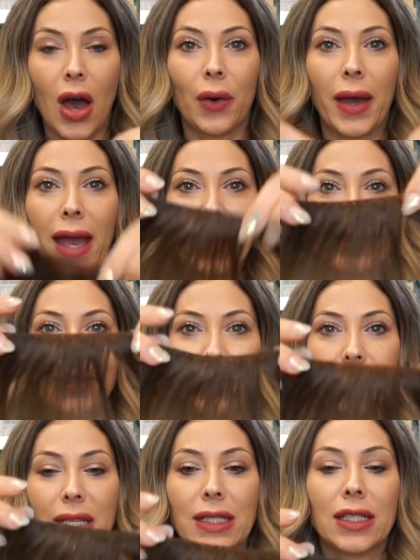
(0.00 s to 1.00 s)
Okay,
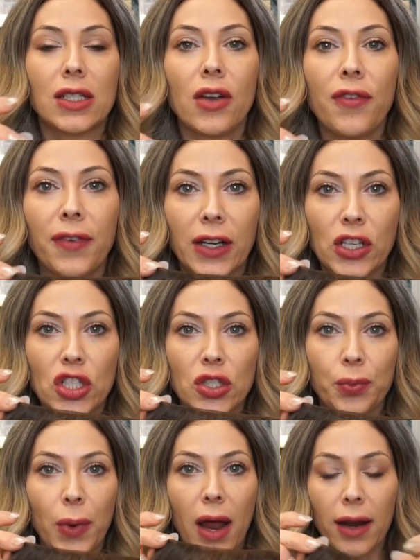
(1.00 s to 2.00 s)
so this is our finished
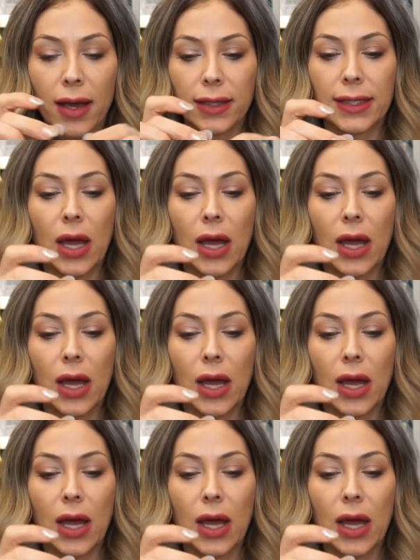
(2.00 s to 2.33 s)
product.